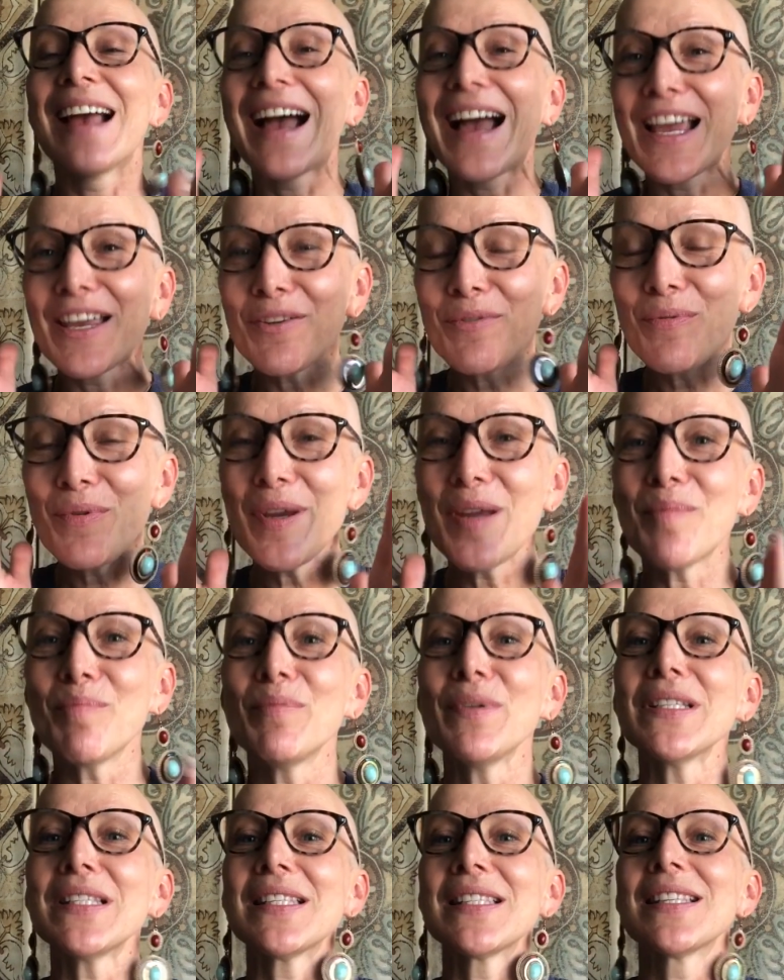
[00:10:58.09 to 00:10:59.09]
I
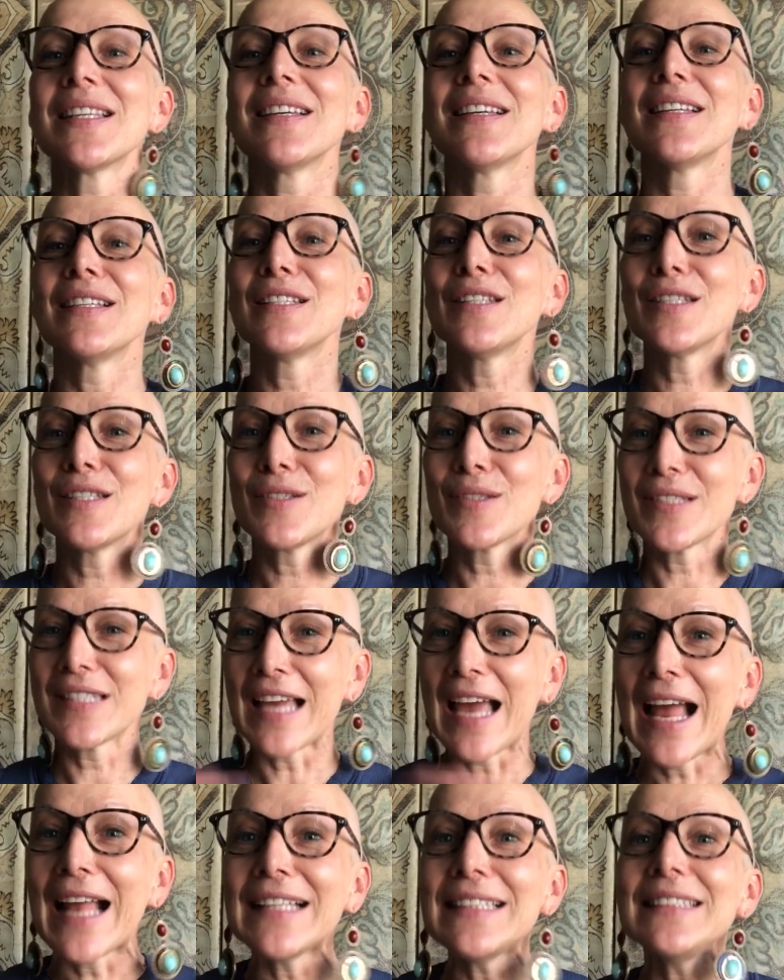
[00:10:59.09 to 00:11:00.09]
reimburse the
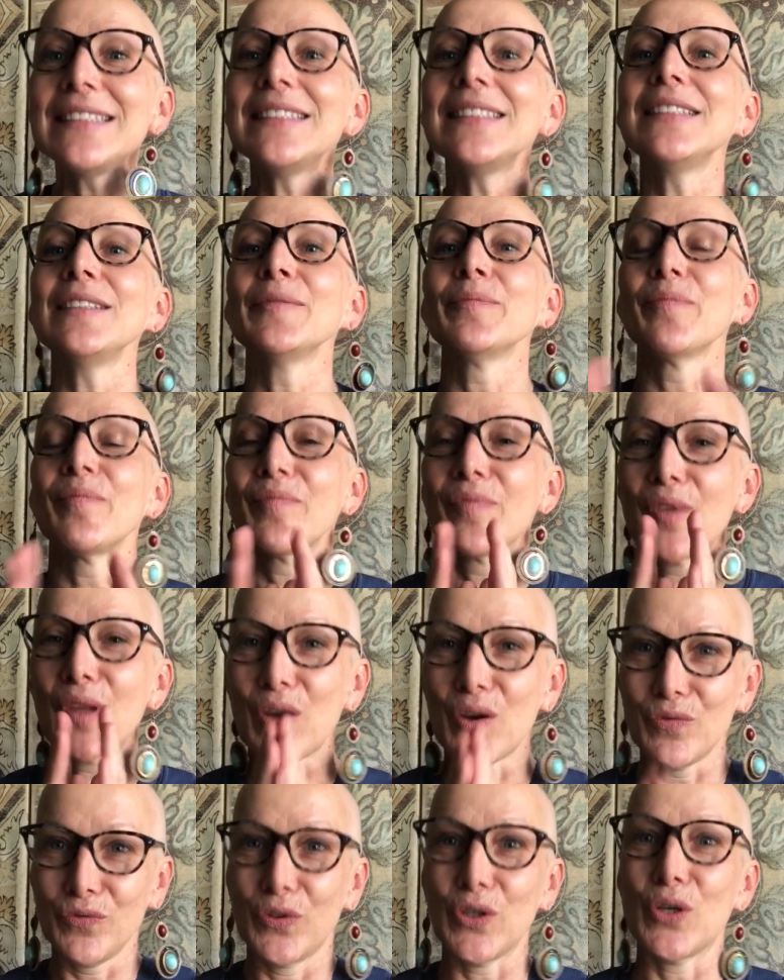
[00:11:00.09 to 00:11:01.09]
totality
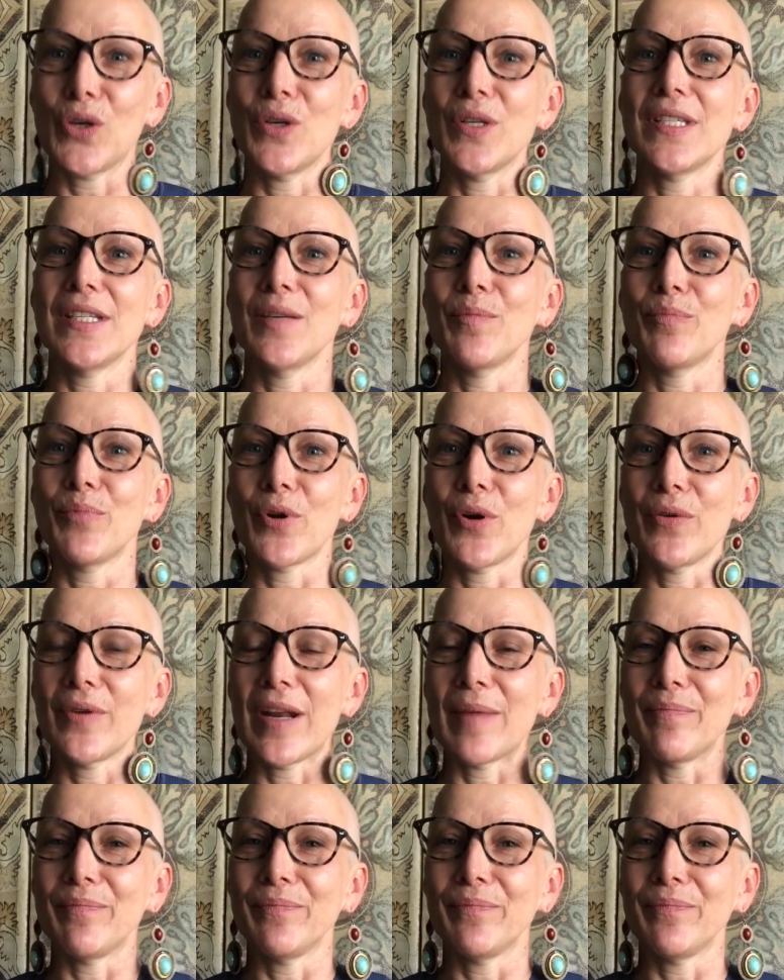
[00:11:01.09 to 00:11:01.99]
of the coaching program,